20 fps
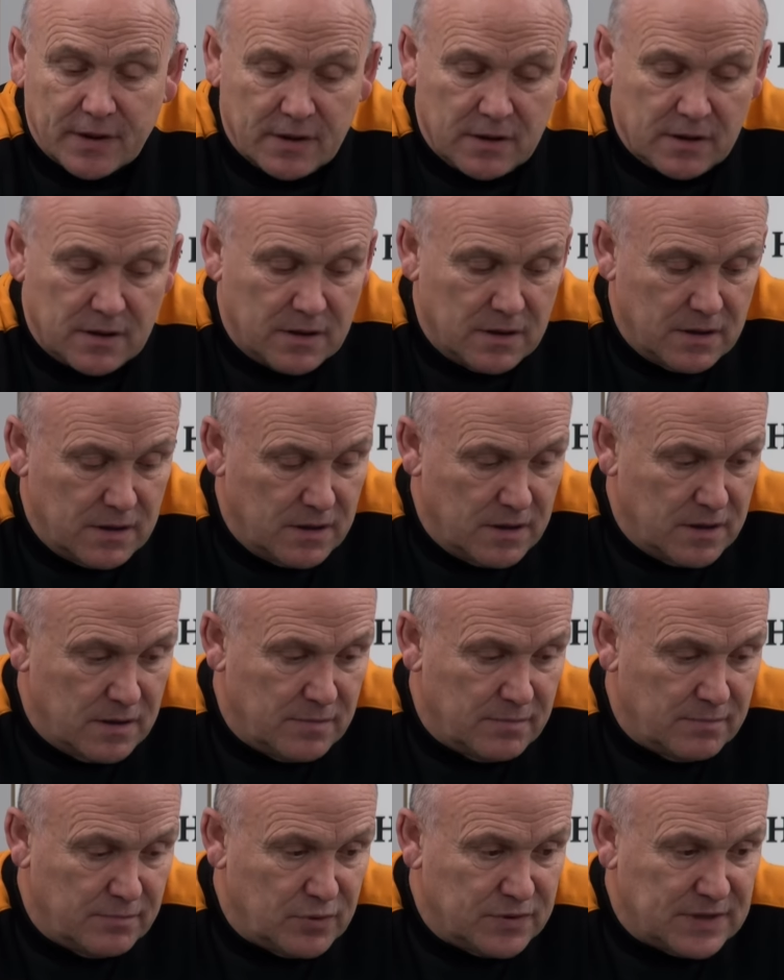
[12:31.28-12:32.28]

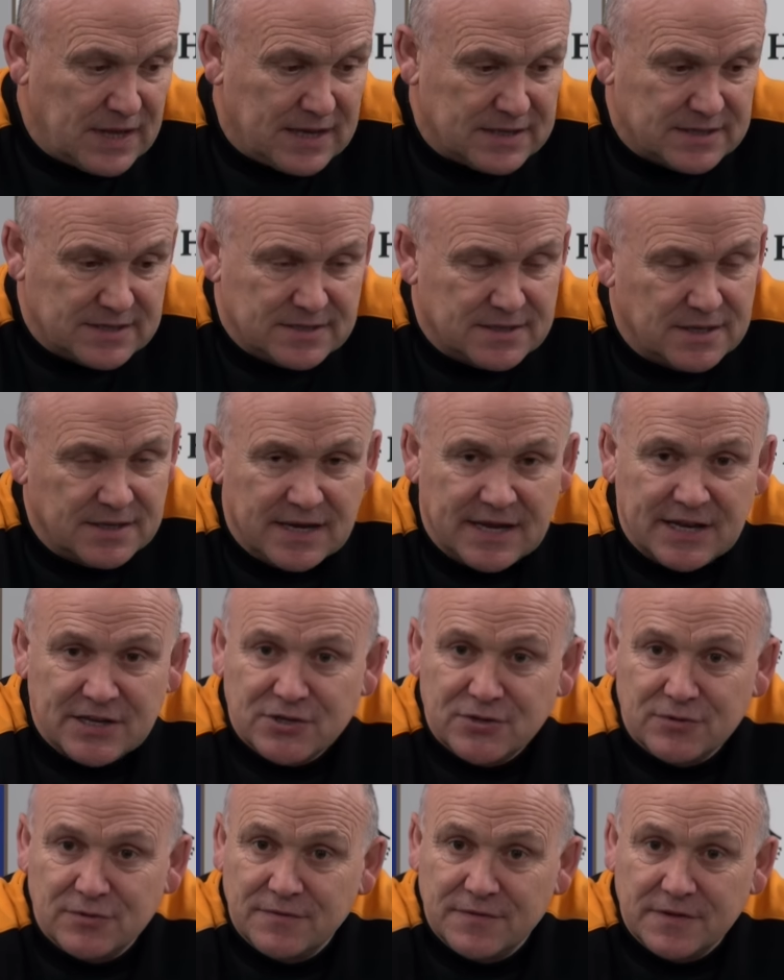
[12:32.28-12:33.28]
But that's the
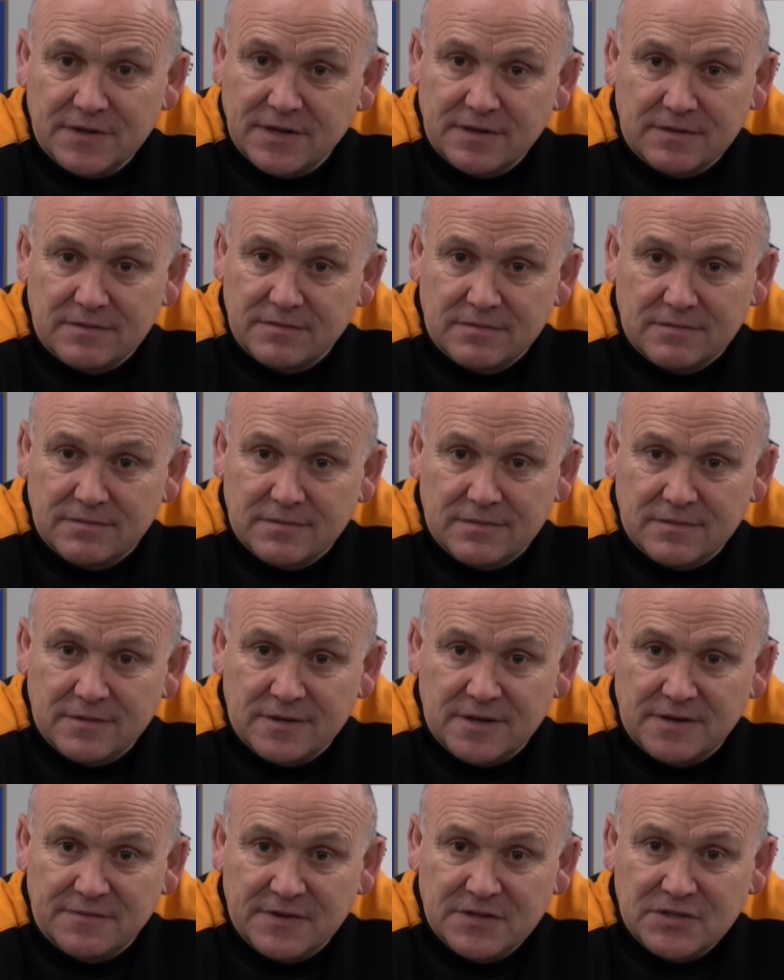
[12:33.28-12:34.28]
nature of the
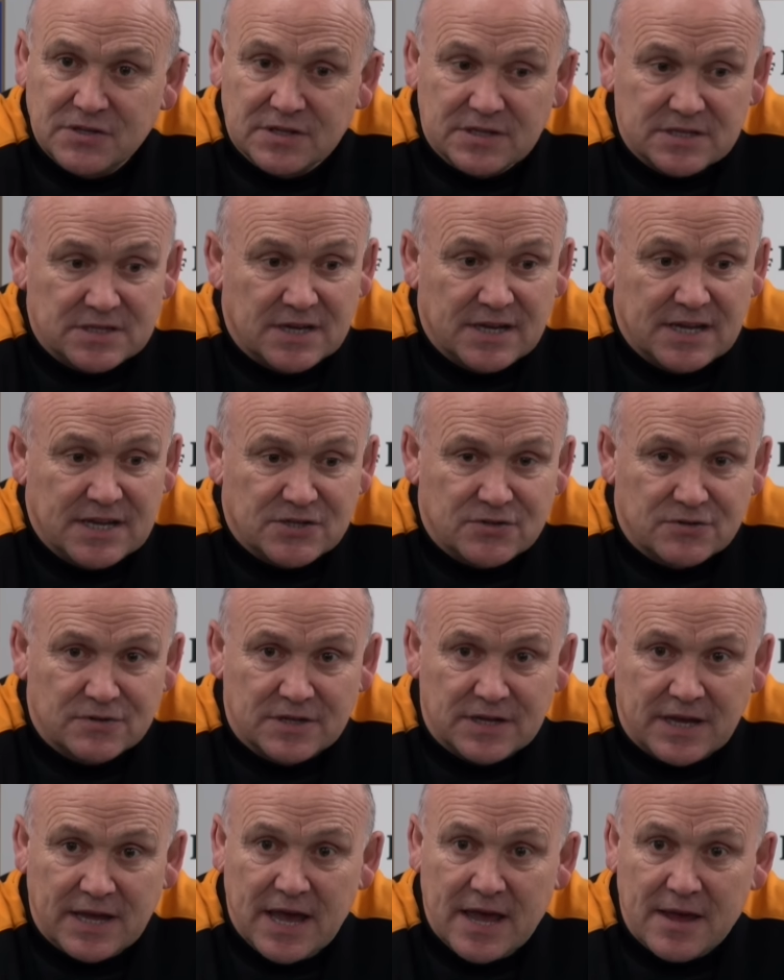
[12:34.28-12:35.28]
division. It's the nature of
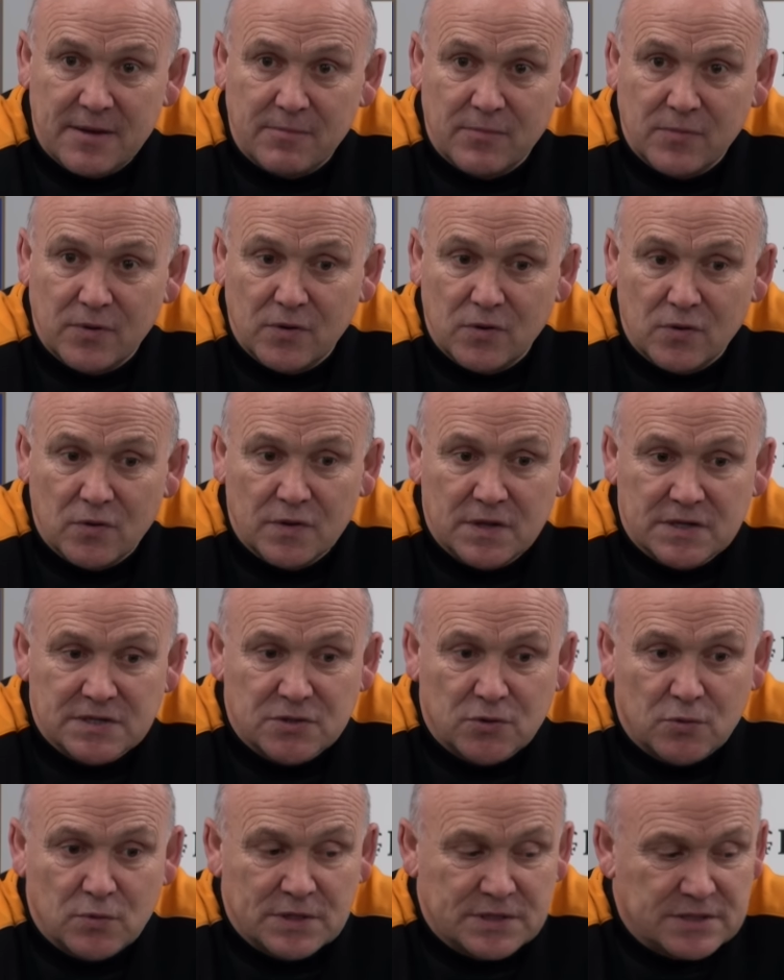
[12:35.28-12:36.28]
the game. You know, there's
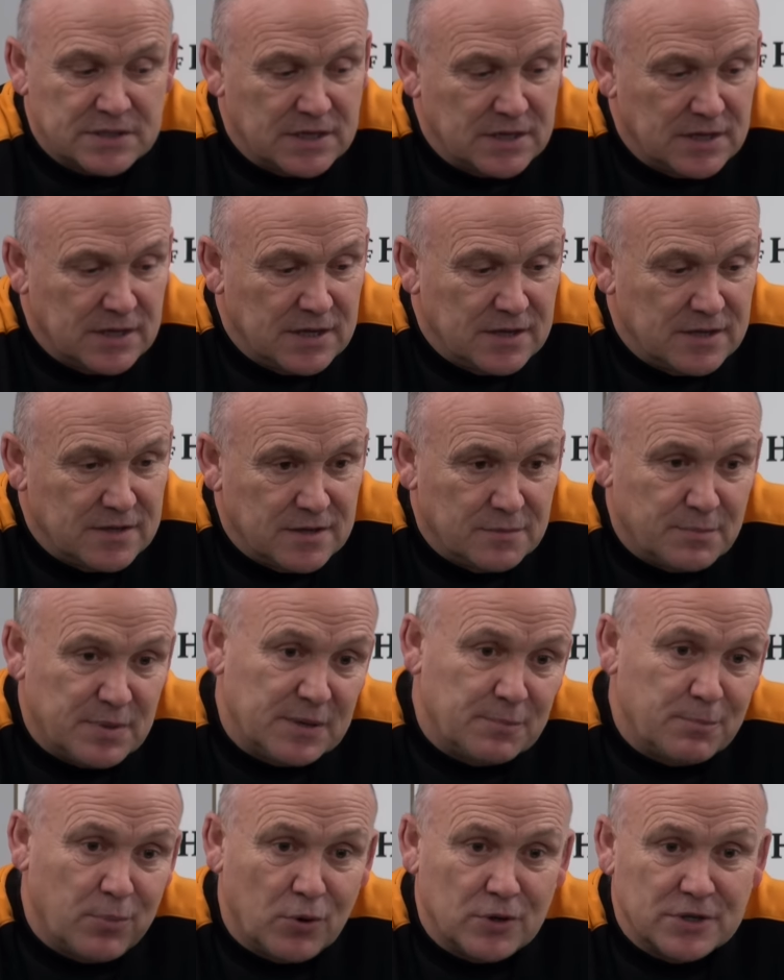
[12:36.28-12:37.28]
always the
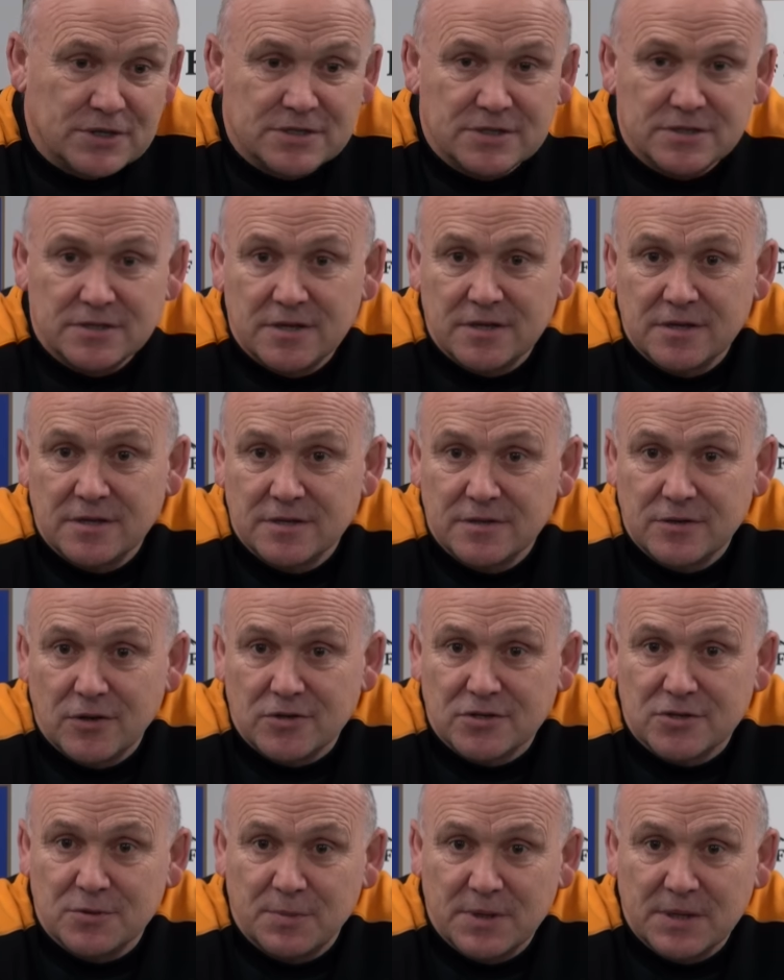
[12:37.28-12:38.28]
big boys and the
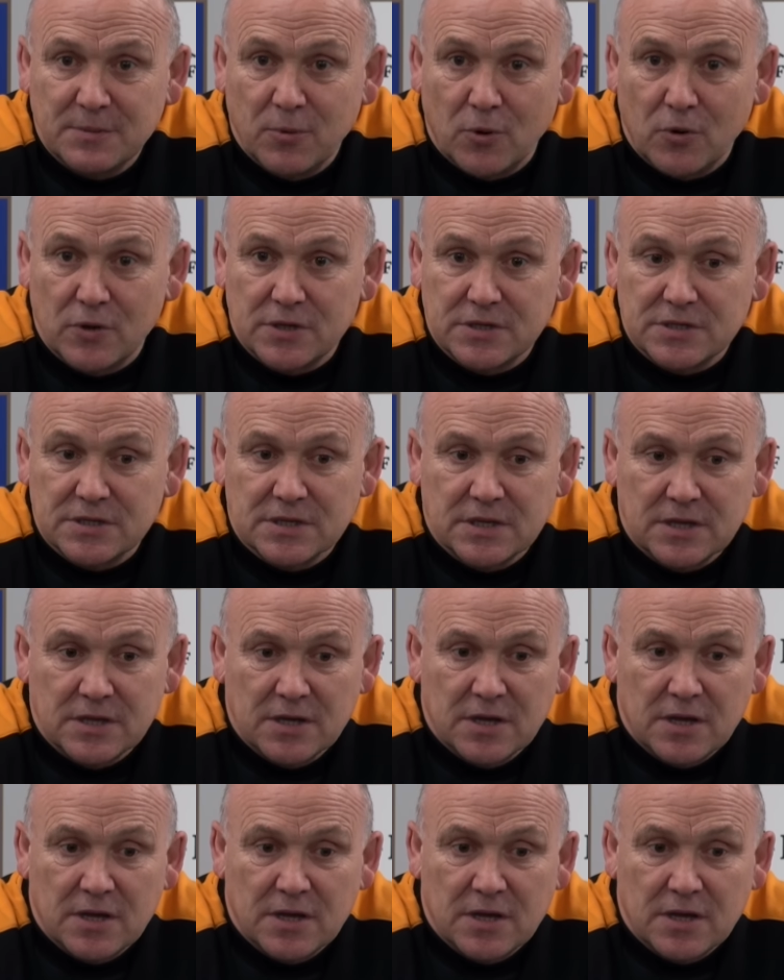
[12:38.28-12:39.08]
not-so-big boys.